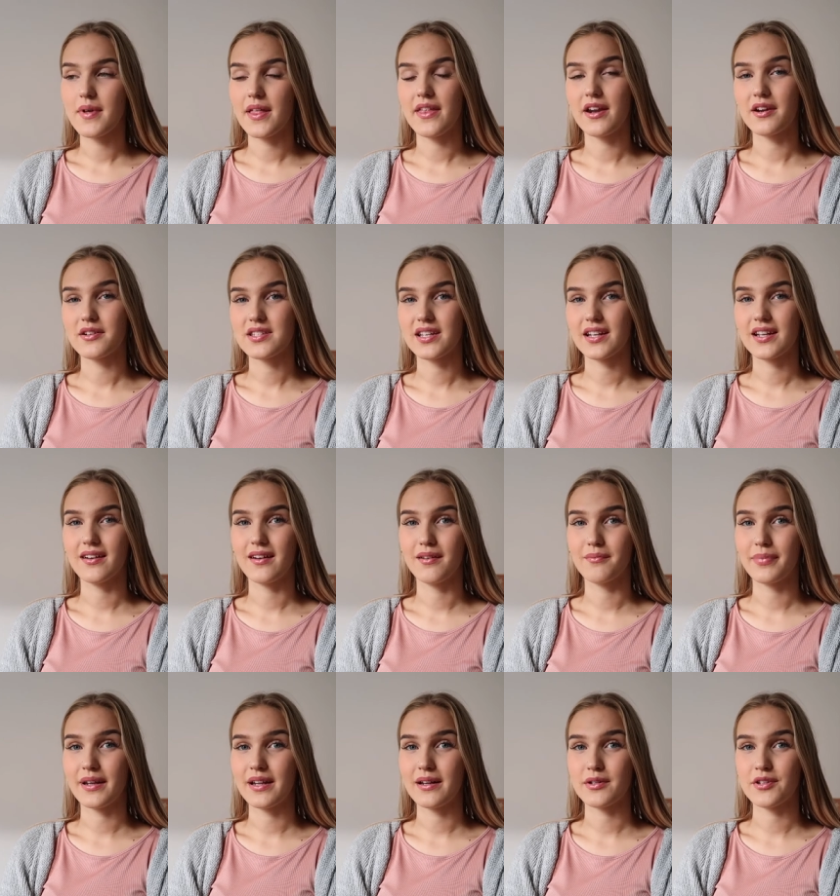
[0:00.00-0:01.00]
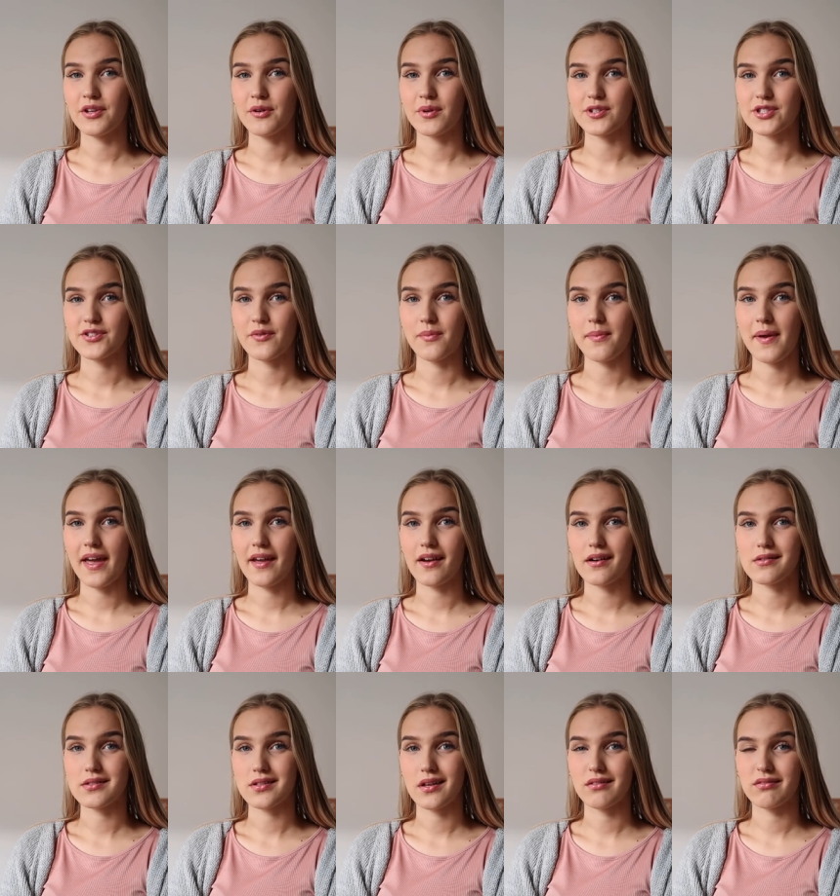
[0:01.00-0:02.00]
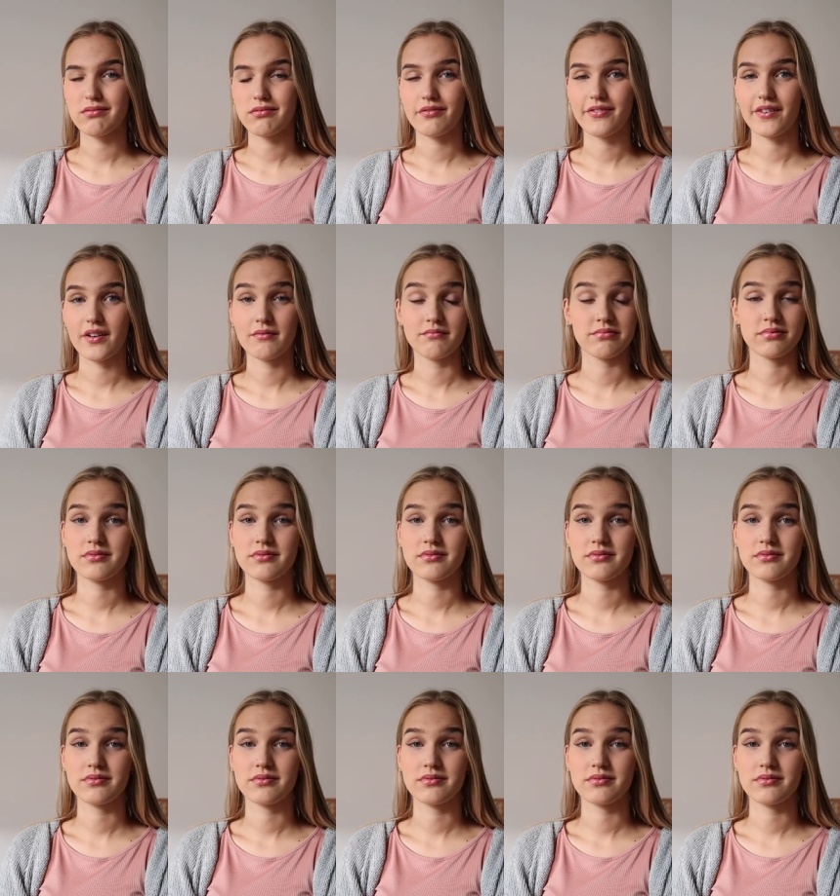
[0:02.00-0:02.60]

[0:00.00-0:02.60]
And then I was thinking, I'm being too much of a bag. I was like, fuck.